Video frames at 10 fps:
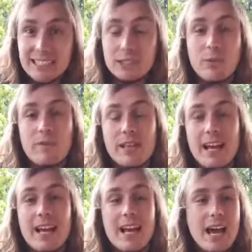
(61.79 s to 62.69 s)
with the
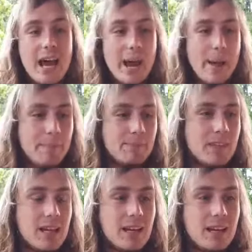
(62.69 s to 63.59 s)

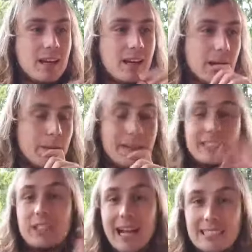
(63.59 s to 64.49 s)

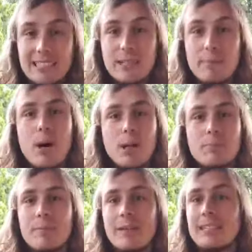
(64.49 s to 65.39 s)
education
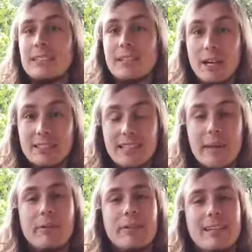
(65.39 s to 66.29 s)
department and those
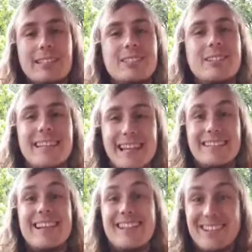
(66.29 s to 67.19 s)
type of things to get
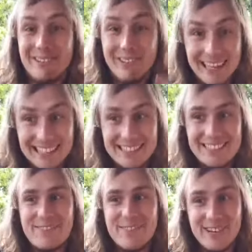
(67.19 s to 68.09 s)
that arranged
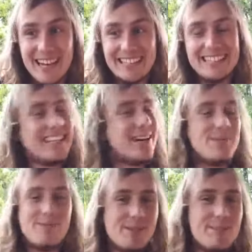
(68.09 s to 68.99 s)
for next year.
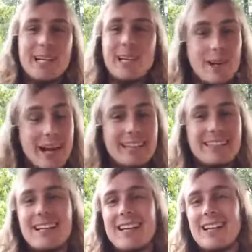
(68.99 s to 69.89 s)
Would be great.
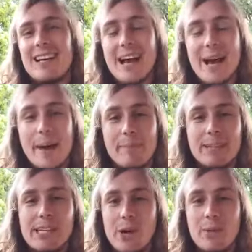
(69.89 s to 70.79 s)

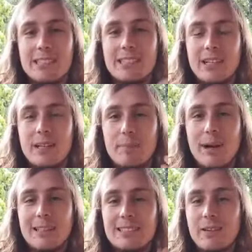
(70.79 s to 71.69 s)
So we're still in the
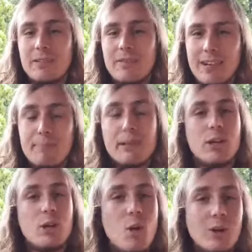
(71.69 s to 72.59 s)
process of developing
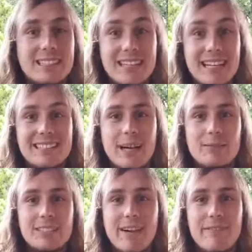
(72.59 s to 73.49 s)
the course and that type
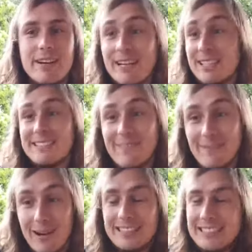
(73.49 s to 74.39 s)
of stuff. So
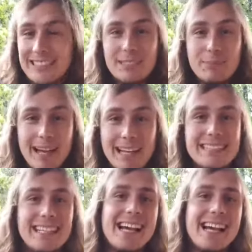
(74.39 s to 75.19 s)
watch this space.